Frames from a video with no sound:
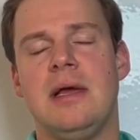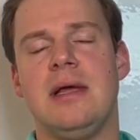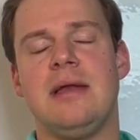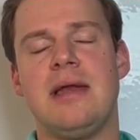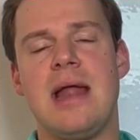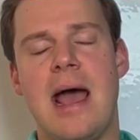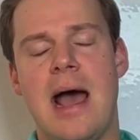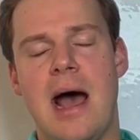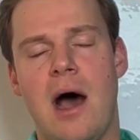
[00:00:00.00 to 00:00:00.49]

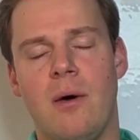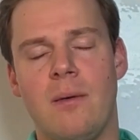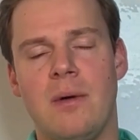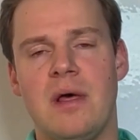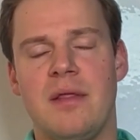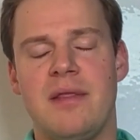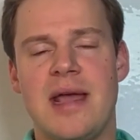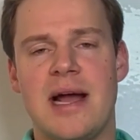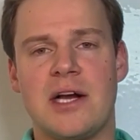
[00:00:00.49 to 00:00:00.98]
Now,
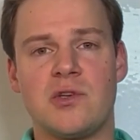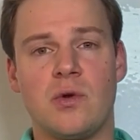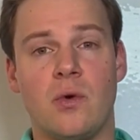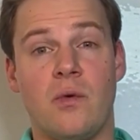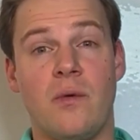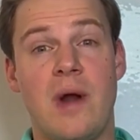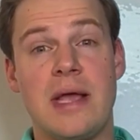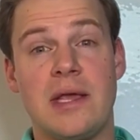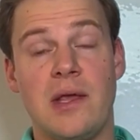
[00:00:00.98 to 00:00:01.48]
the
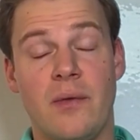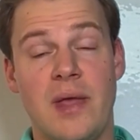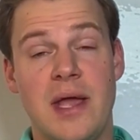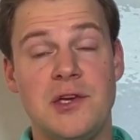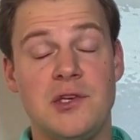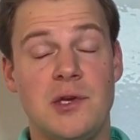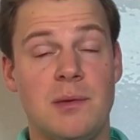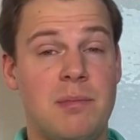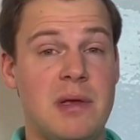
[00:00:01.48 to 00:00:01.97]
actual
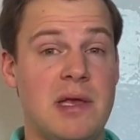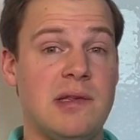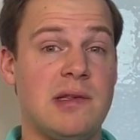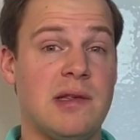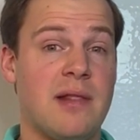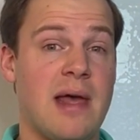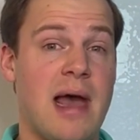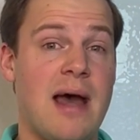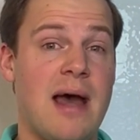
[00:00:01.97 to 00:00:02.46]
regulation piece
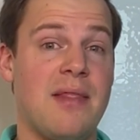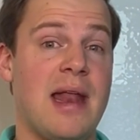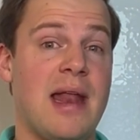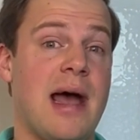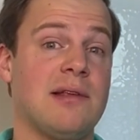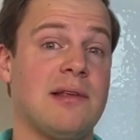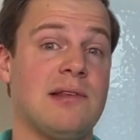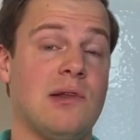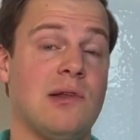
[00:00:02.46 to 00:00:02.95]
of that
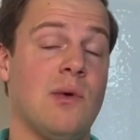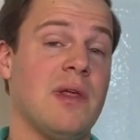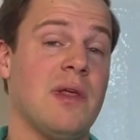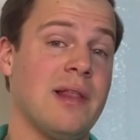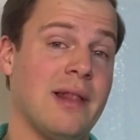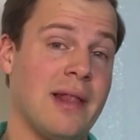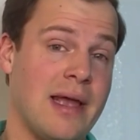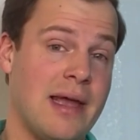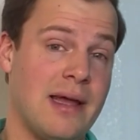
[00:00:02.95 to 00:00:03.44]
has to do with
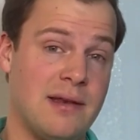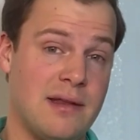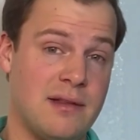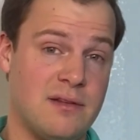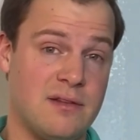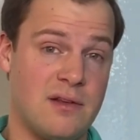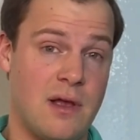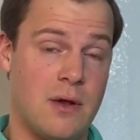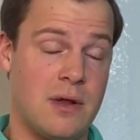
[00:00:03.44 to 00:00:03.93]
land
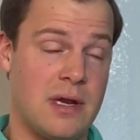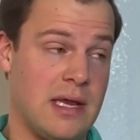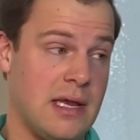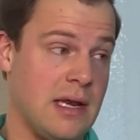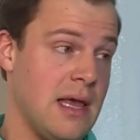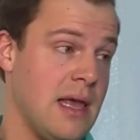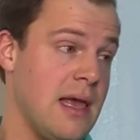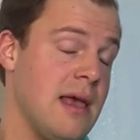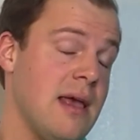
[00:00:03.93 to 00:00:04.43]
and
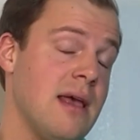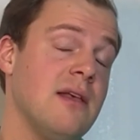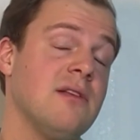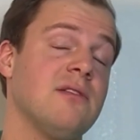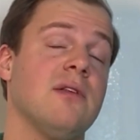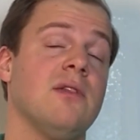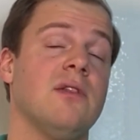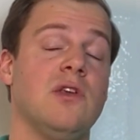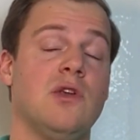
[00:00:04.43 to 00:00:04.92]
zoning
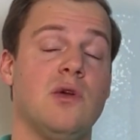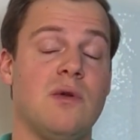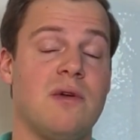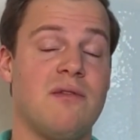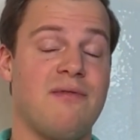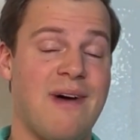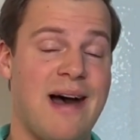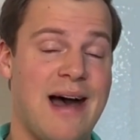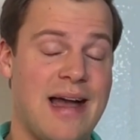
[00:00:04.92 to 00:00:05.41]
is the
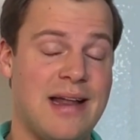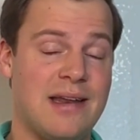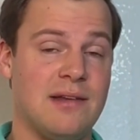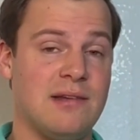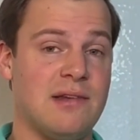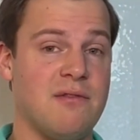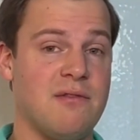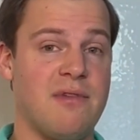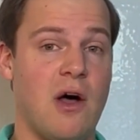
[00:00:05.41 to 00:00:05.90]
Unified
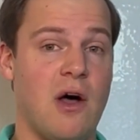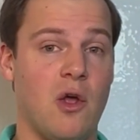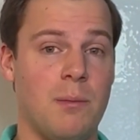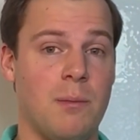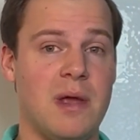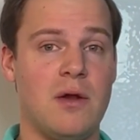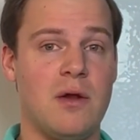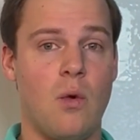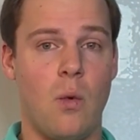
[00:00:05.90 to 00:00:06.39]

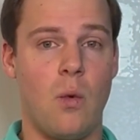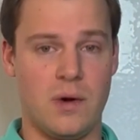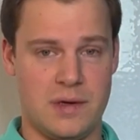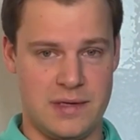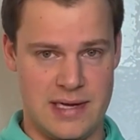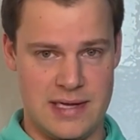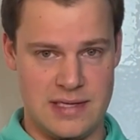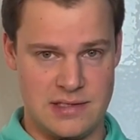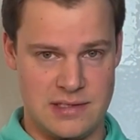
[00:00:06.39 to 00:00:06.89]
Development
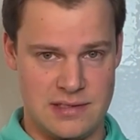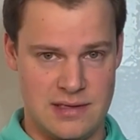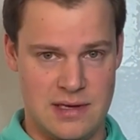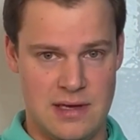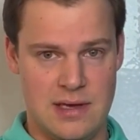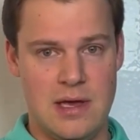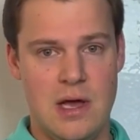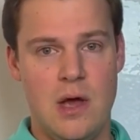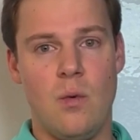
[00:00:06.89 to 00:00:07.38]
Ordinance.
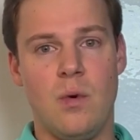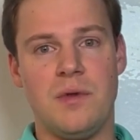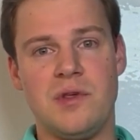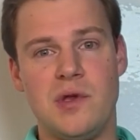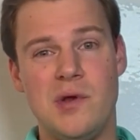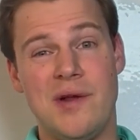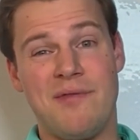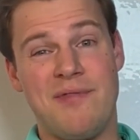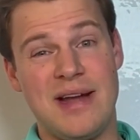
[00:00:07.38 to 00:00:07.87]
What
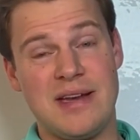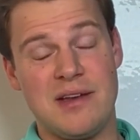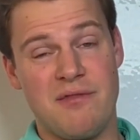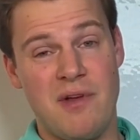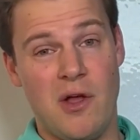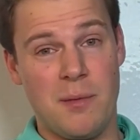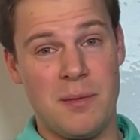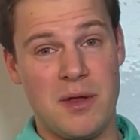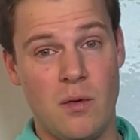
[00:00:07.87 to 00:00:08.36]
the Unified
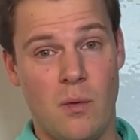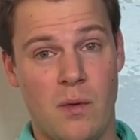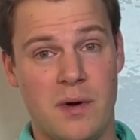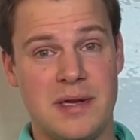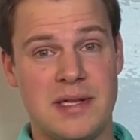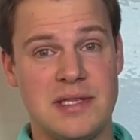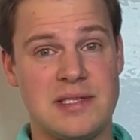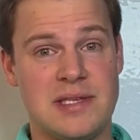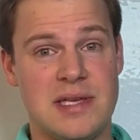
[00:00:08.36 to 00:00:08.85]
Development
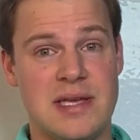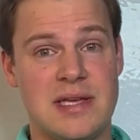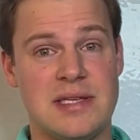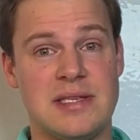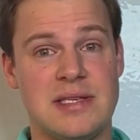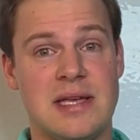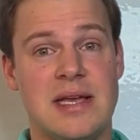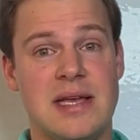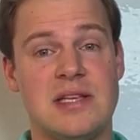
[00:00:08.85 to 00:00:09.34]
Ordinance
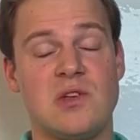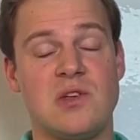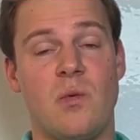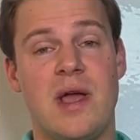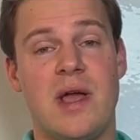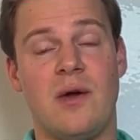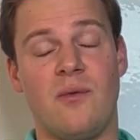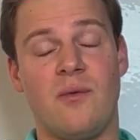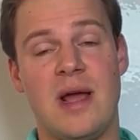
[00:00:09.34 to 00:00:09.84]
is a
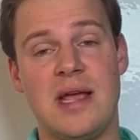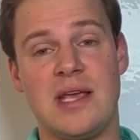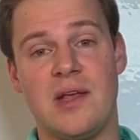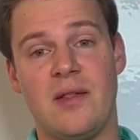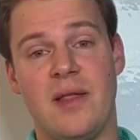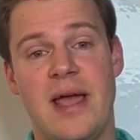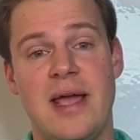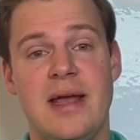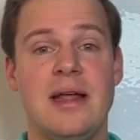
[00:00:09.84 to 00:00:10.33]
way to
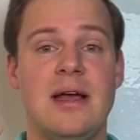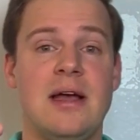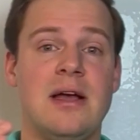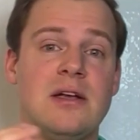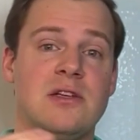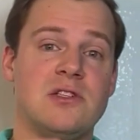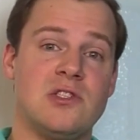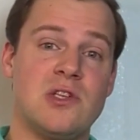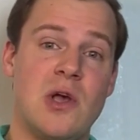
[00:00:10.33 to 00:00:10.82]
regulate
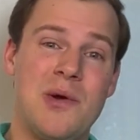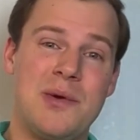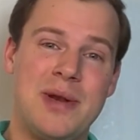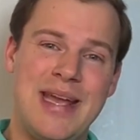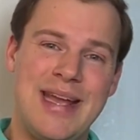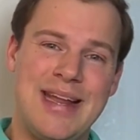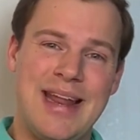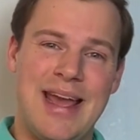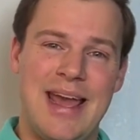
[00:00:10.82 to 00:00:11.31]

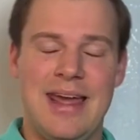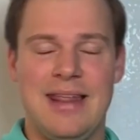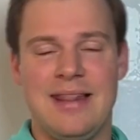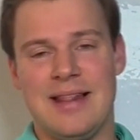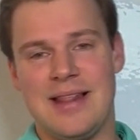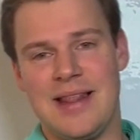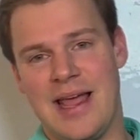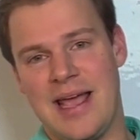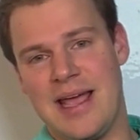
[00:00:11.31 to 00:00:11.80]
zoning
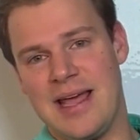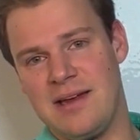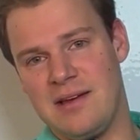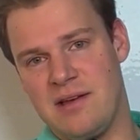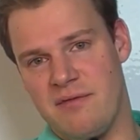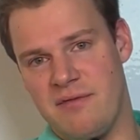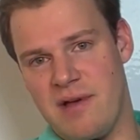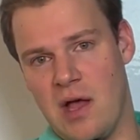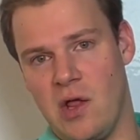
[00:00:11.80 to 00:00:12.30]
and land
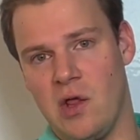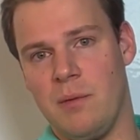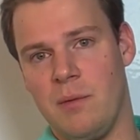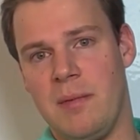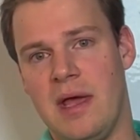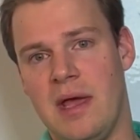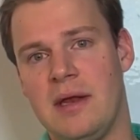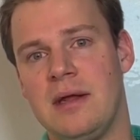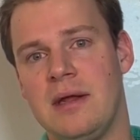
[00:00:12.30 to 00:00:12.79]

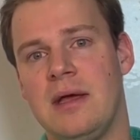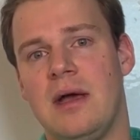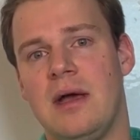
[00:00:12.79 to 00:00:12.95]
development